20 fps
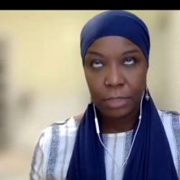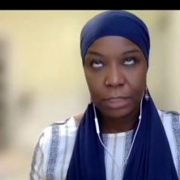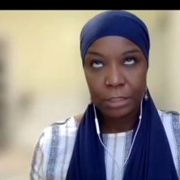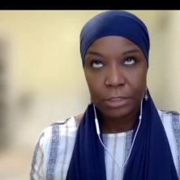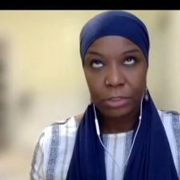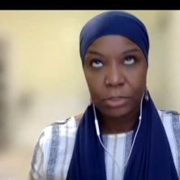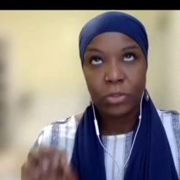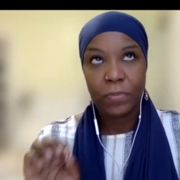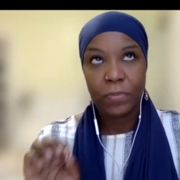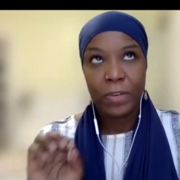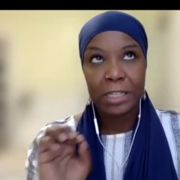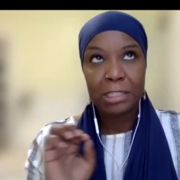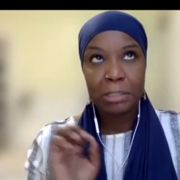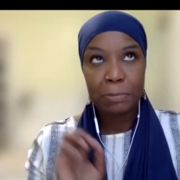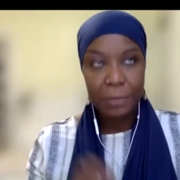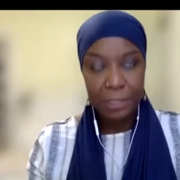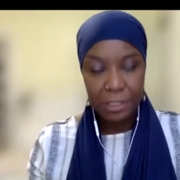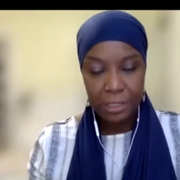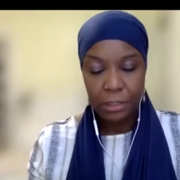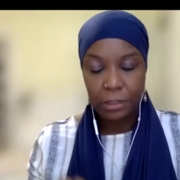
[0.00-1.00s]
sort of
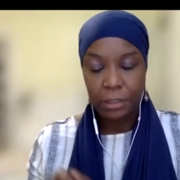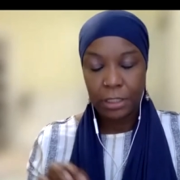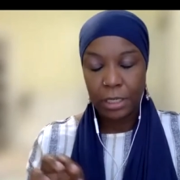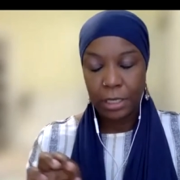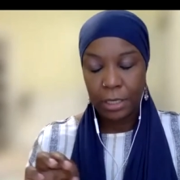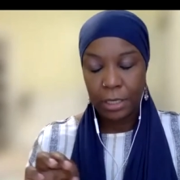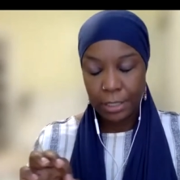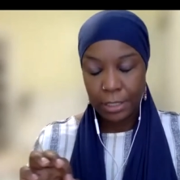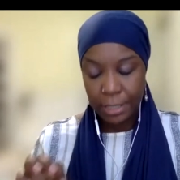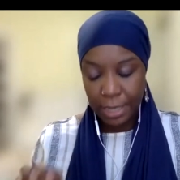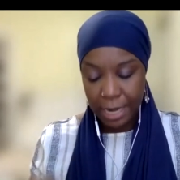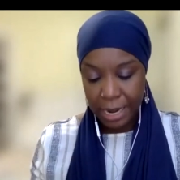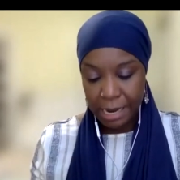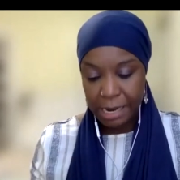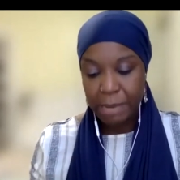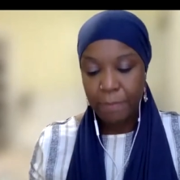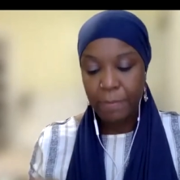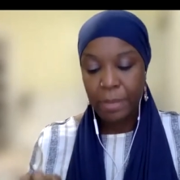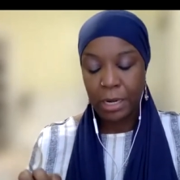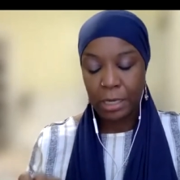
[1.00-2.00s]
explicitly
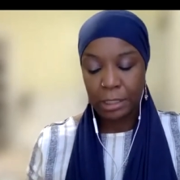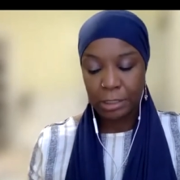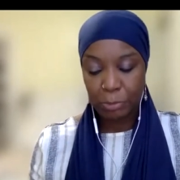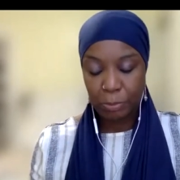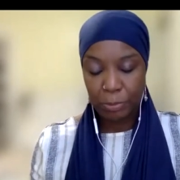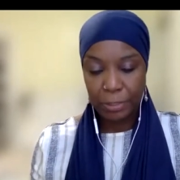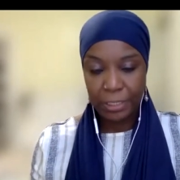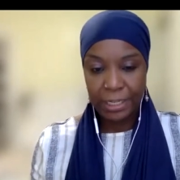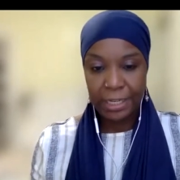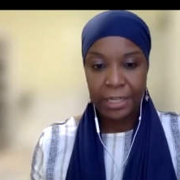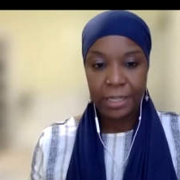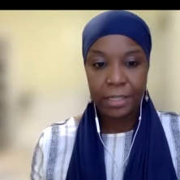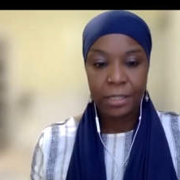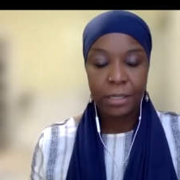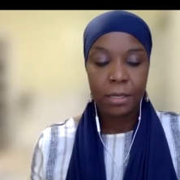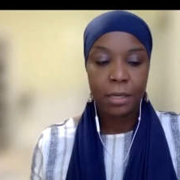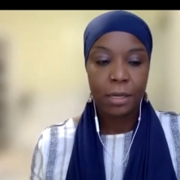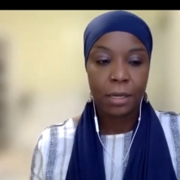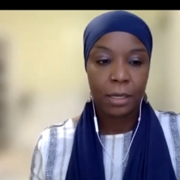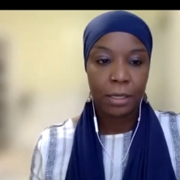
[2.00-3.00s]
name and explain